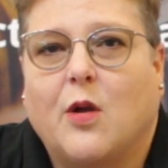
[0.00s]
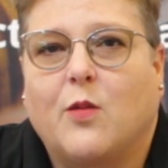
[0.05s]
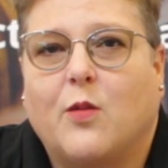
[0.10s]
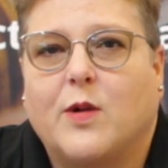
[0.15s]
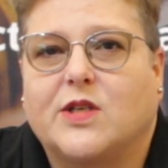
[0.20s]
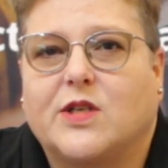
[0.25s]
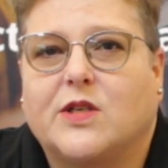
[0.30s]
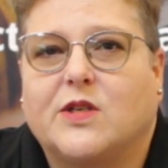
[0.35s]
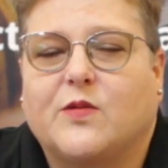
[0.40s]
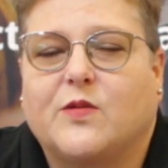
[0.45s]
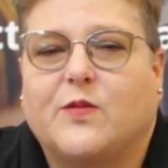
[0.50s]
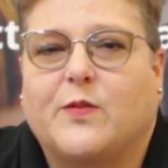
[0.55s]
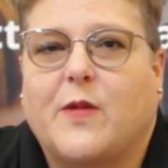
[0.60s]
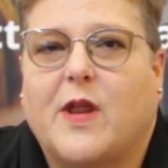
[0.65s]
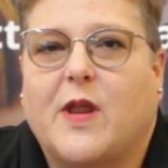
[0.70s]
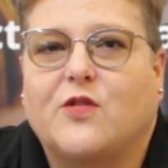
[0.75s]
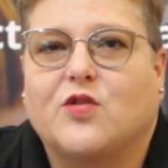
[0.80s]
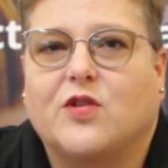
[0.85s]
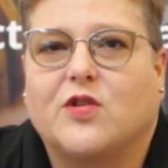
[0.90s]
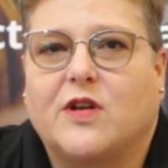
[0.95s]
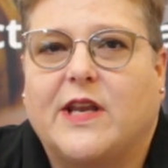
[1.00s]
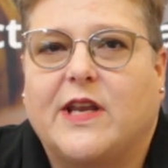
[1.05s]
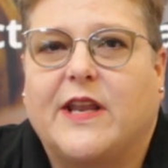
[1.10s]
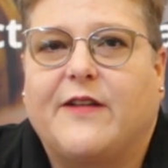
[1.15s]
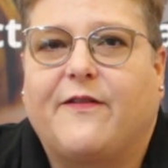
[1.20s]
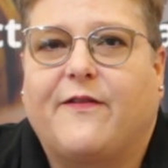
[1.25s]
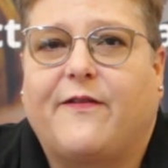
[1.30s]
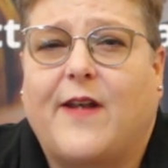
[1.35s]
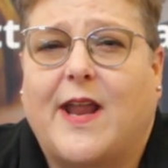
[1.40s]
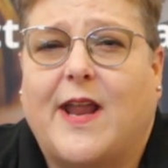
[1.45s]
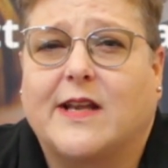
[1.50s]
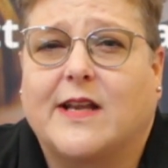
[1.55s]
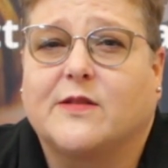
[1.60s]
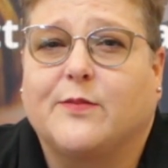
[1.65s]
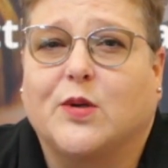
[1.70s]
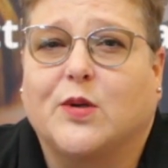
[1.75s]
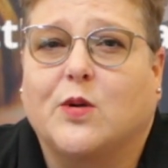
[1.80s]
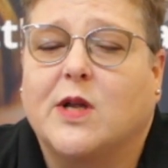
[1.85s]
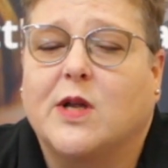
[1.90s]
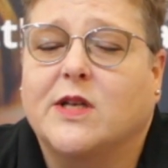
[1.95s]
which is truly
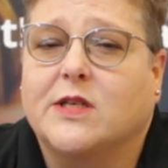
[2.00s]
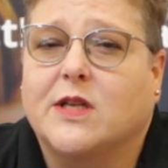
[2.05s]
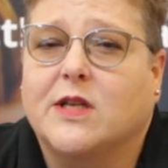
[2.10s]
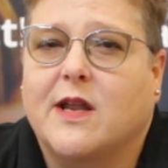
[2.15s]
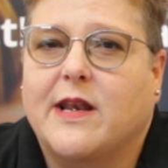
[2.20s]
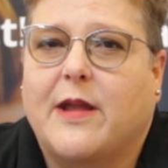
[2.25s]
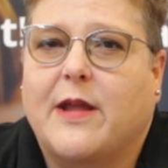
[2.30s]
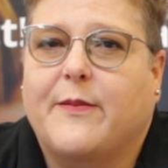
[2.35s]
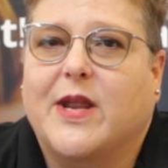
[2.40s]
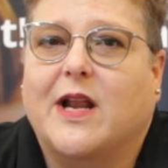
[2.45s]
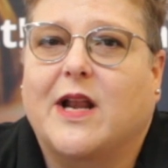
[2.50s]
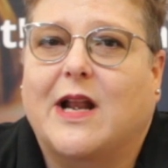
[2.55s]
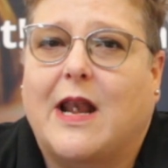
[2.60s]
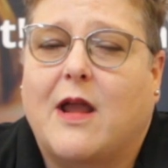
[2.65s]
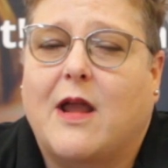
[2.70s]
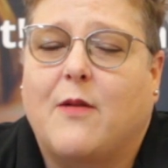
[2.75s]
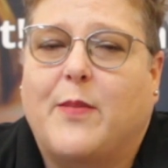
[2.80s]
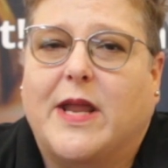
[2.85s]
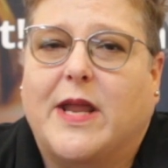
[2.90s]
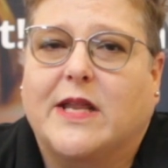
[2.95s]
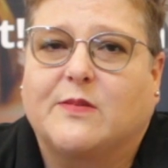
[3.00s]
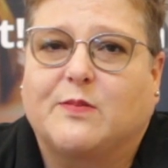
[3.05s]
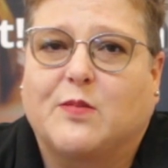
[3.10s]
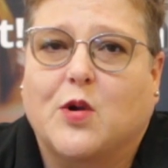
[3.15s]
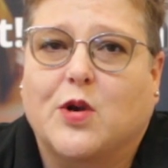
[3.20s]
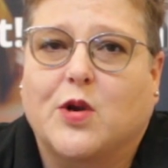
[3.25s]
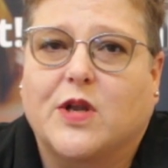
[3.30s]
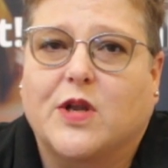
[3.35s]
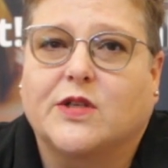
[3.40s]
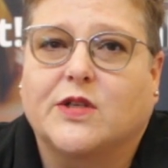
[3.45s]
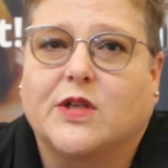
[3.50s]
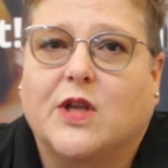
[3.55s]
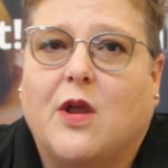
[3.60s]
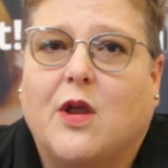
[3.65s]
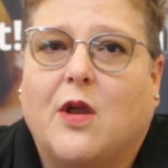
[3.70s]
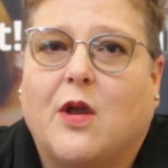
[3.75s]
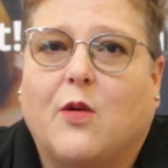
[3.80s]
flexible and dynamic cloud-based product